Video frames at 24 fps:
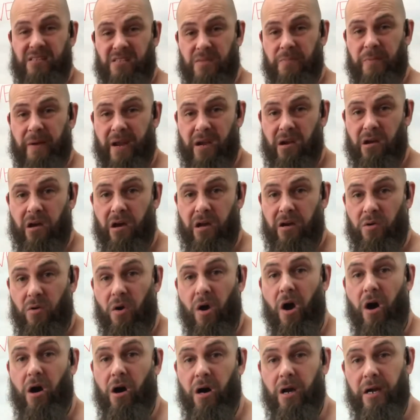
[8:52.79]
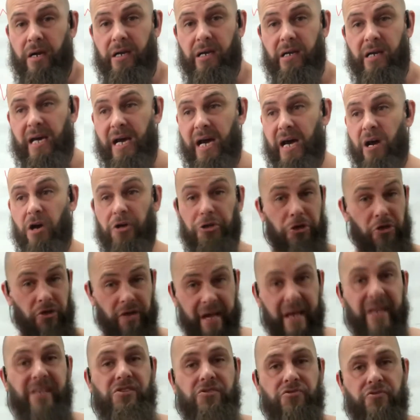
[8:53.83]
depending on your
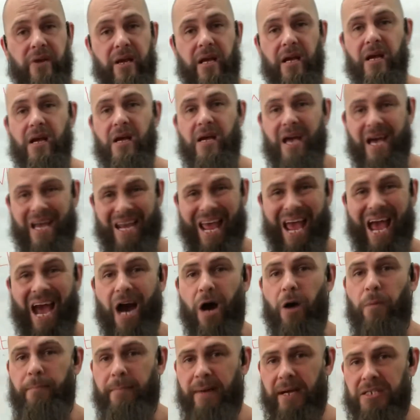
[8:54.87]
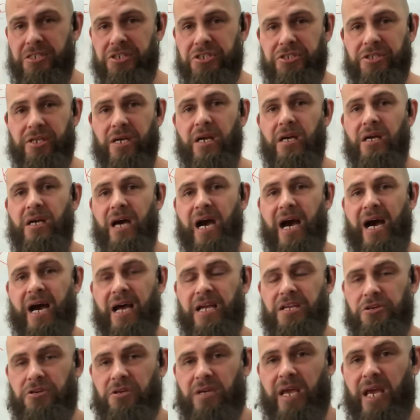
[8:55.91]
history and how much
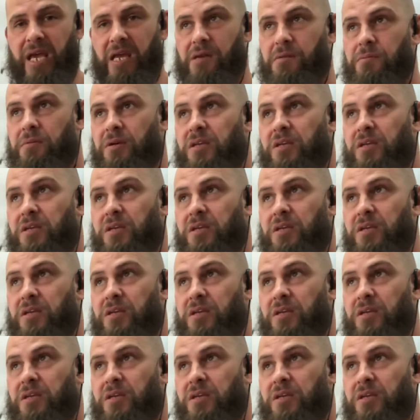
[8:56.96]
you need.